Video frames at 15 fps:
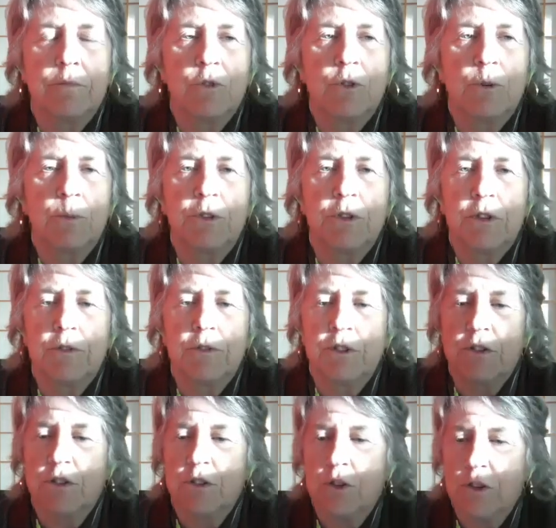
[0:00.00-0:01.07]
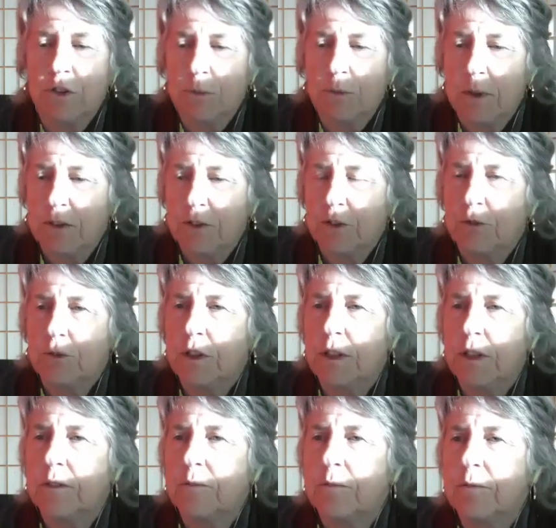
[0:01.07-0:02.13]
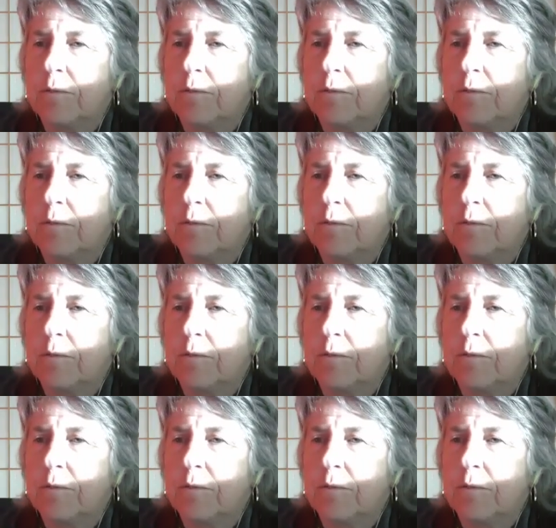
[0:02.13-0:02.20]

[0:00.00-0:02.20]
Oops, I've just lost my screen.